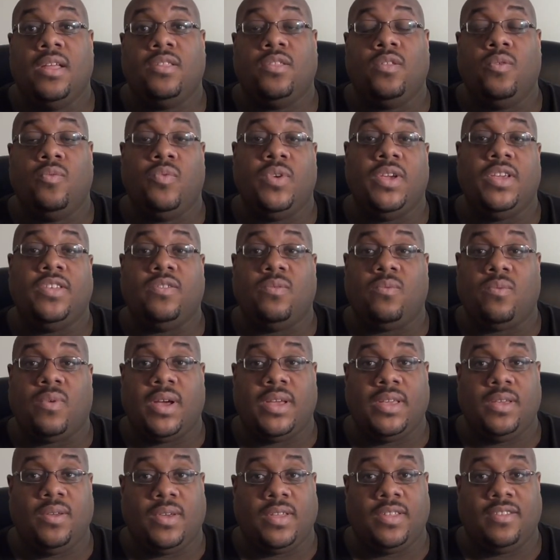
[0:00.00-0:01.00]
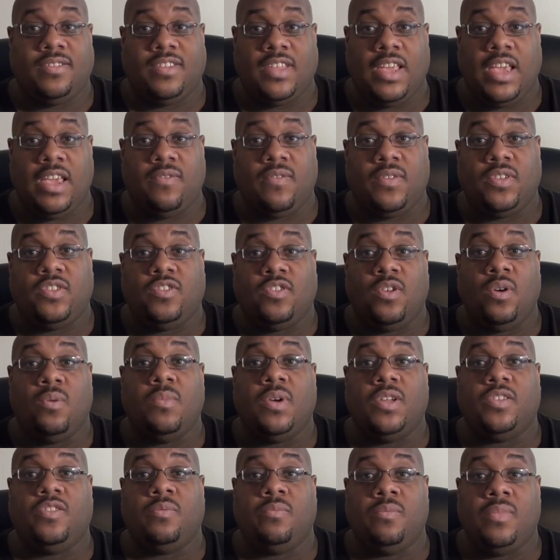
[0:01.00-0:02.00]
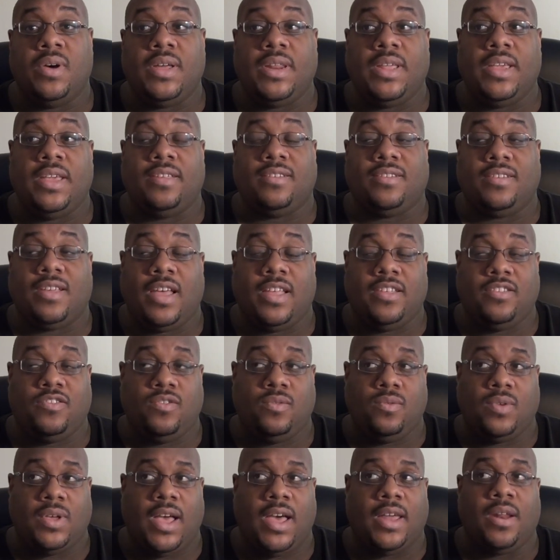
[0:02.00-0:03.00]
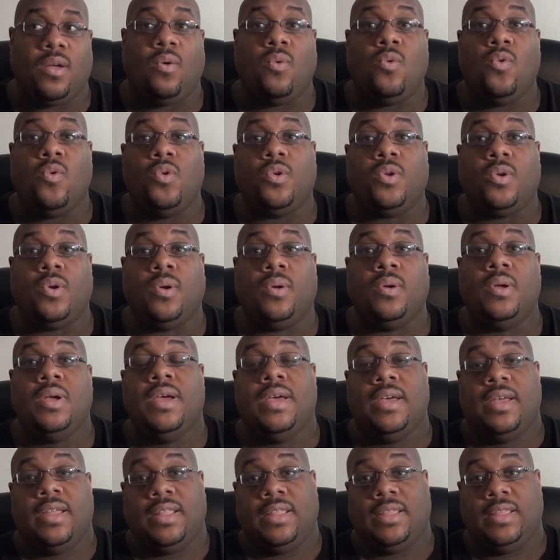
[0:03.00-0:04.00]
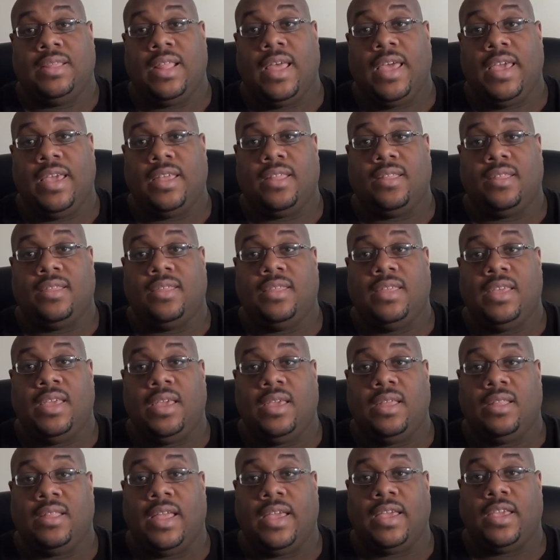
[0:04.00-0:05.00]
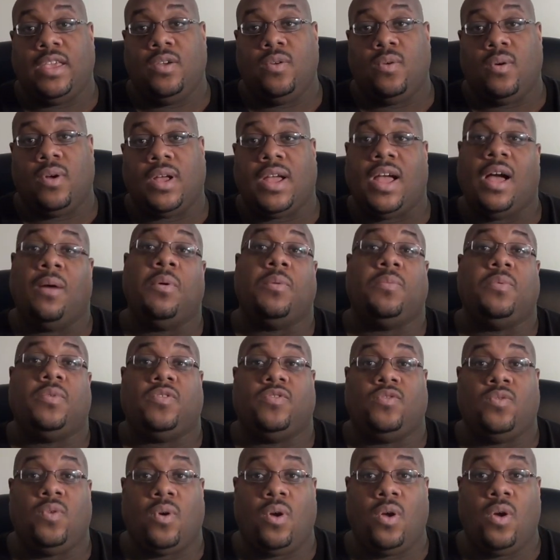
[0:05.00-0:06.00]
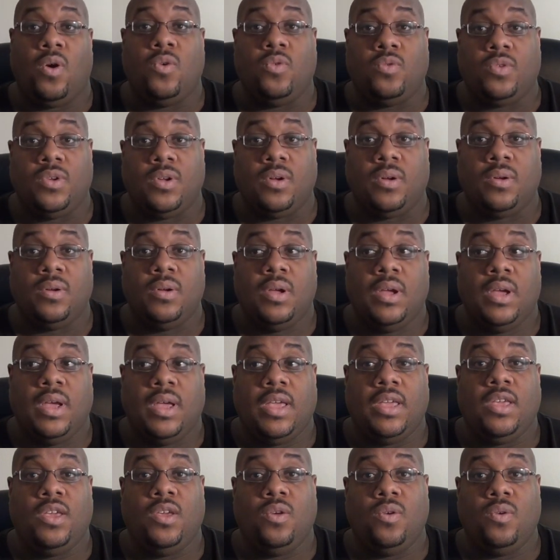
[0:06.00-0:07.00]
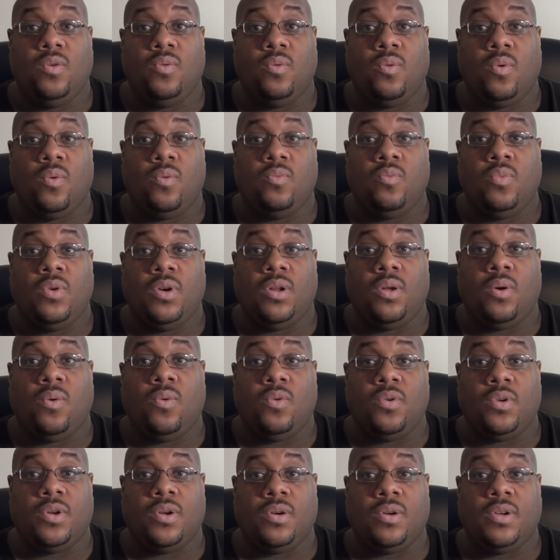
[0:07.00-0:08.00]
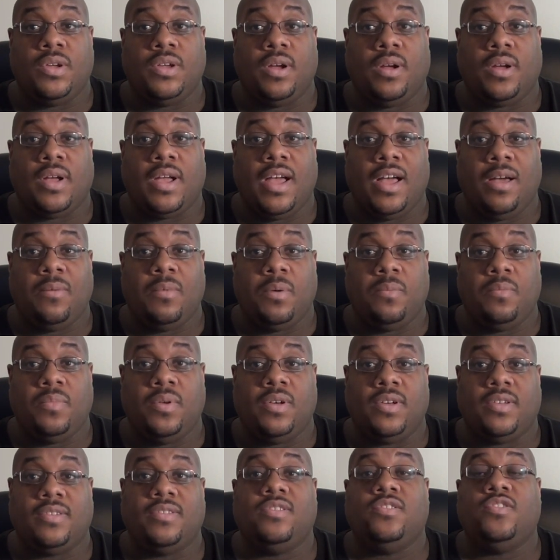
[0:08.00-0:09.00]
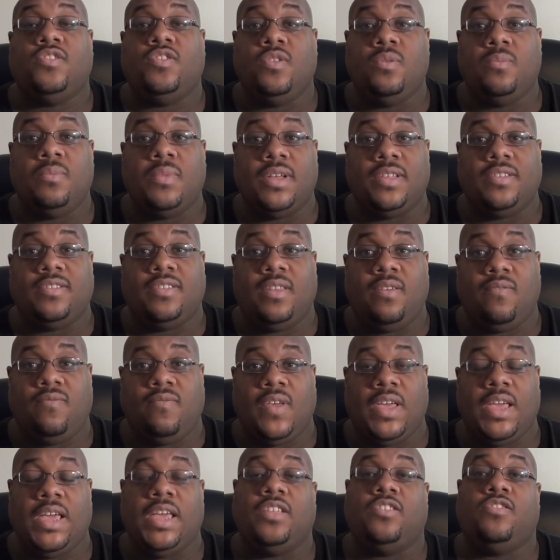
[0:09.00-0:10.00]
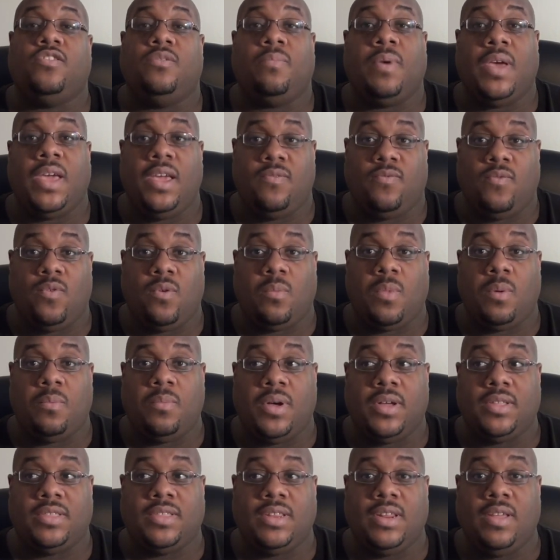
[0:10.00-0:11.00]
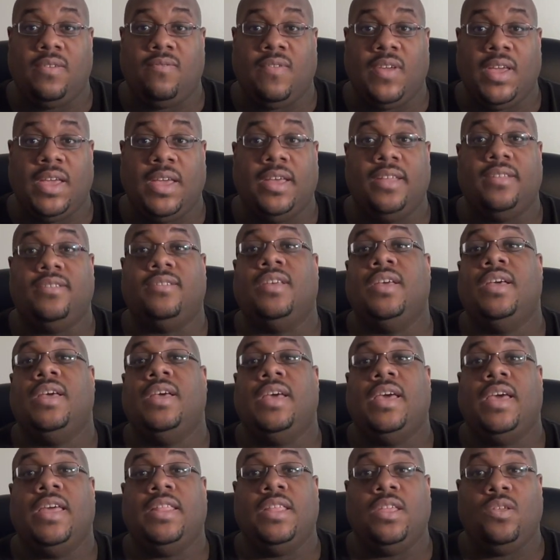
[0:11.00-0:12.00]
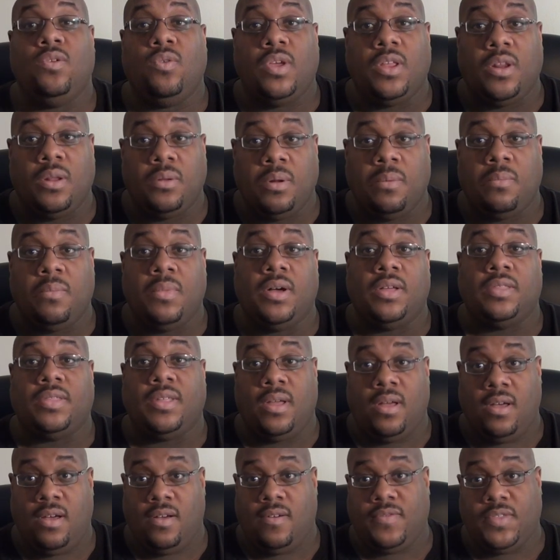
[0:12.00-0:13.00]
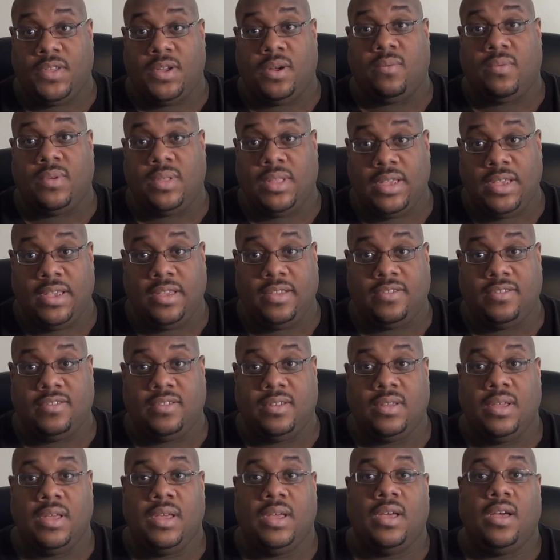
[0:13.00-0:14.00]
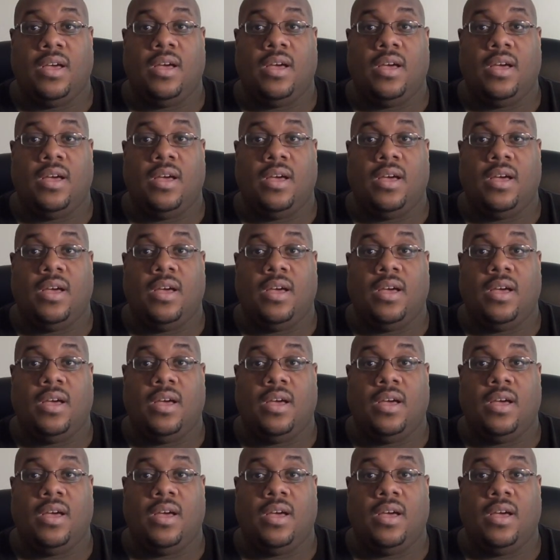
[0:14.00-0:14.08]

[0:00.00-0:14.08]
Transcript: The reason why you can save so much money is because you kind of order like the like you're a comic book store owner. You would order your comic books two months in advance. You pay for them a month in advance, and then you get in a month of their release.